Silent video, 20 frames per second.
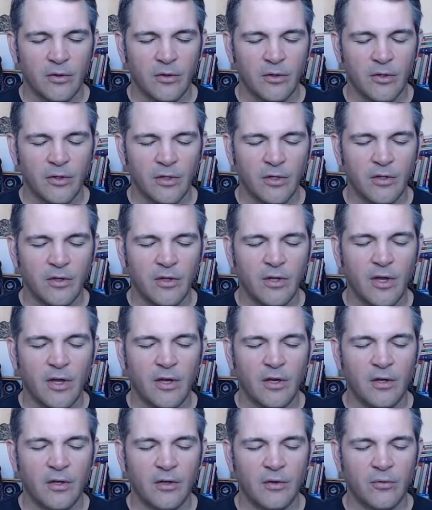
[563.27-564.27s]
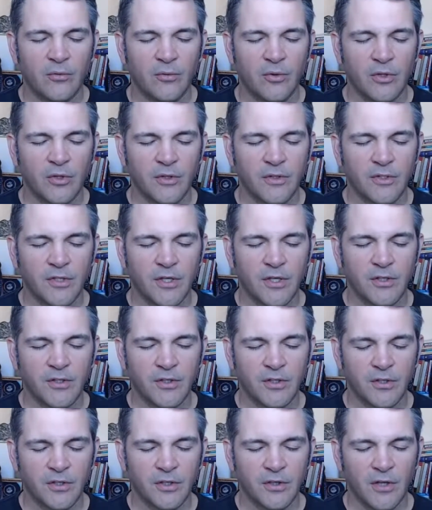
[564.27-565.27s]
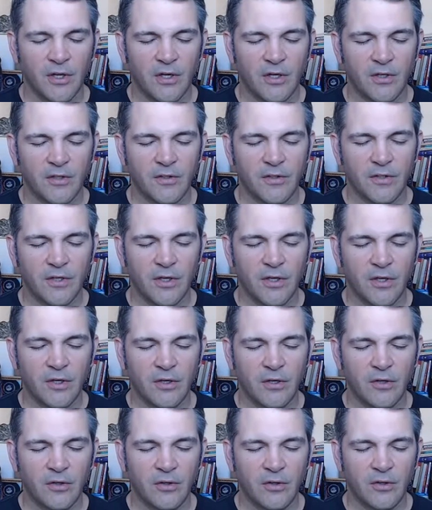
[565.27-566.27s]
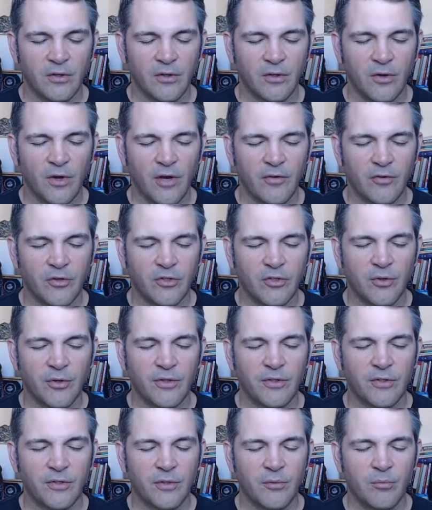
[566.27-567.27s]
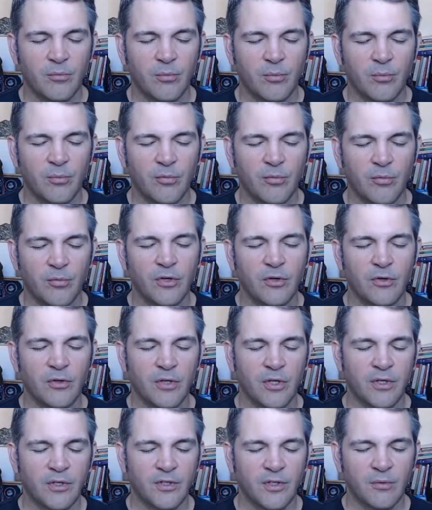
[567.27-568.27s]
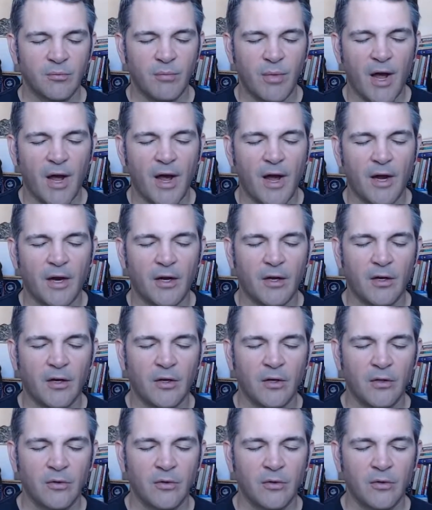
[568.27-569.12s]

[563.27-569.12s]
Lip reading: And in that realization and that insight, you have a choice to bring your attention back.